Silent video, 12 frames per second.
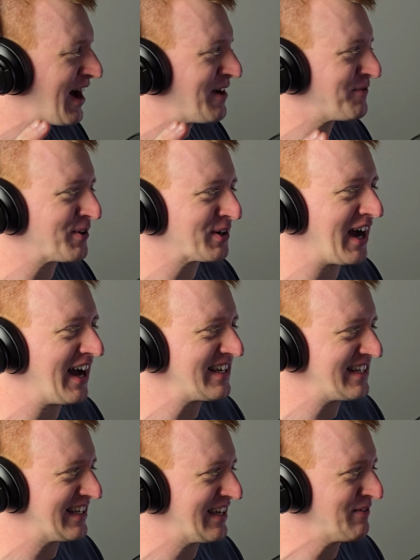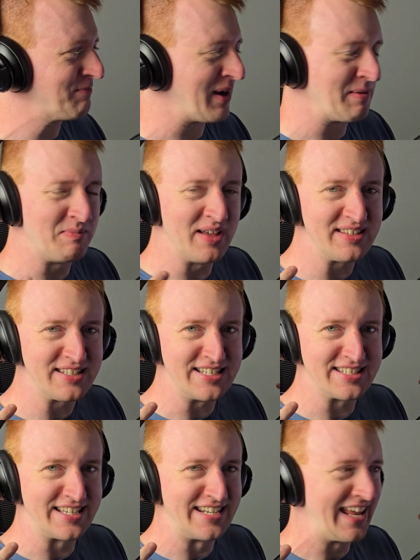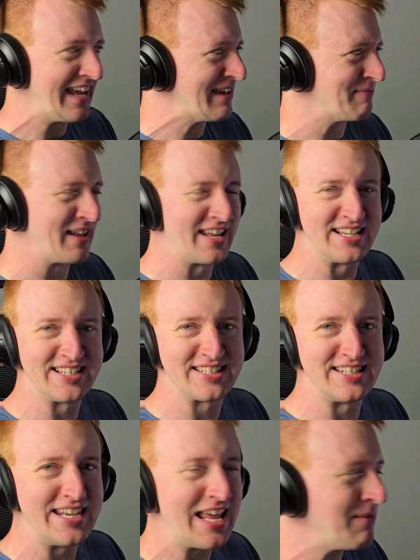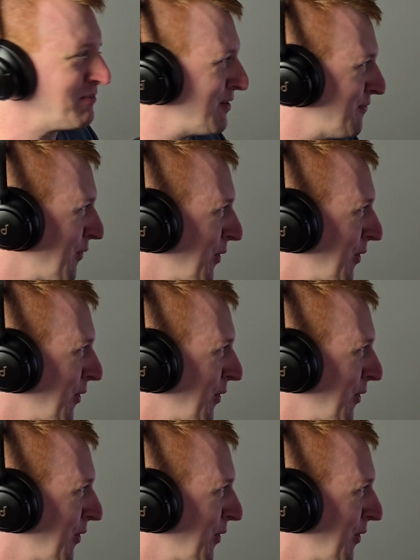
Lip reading: forgot to give my business a name and it just named it for